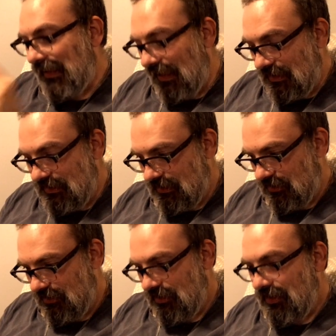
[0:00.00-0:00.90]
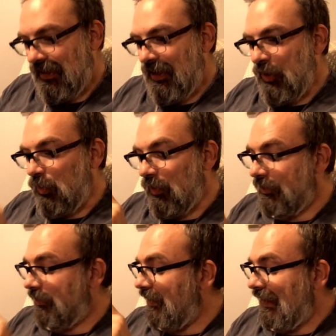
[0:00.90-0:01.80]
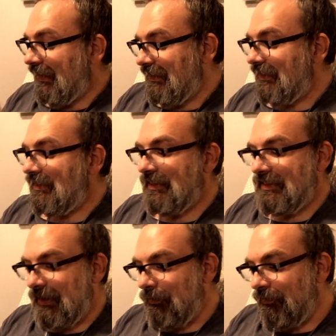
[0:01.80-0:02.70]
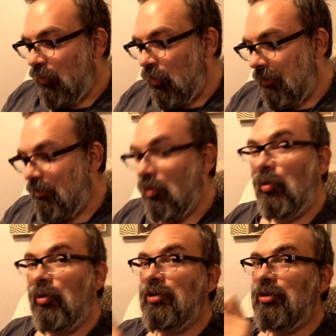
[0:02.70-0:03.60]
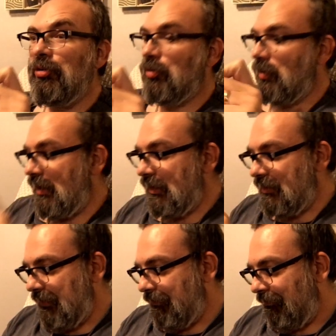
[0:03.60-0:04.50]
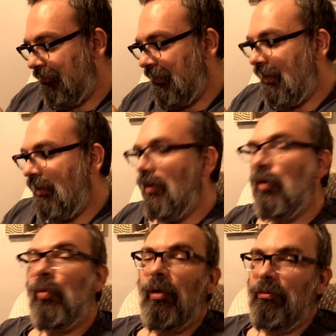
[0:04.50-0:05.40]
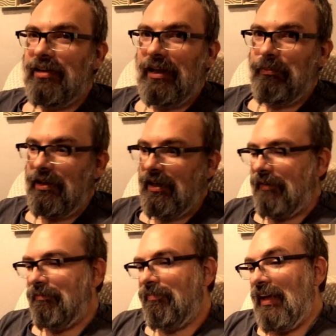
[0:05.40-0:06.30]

classes, whether they exist in some form or you create them, what would they be?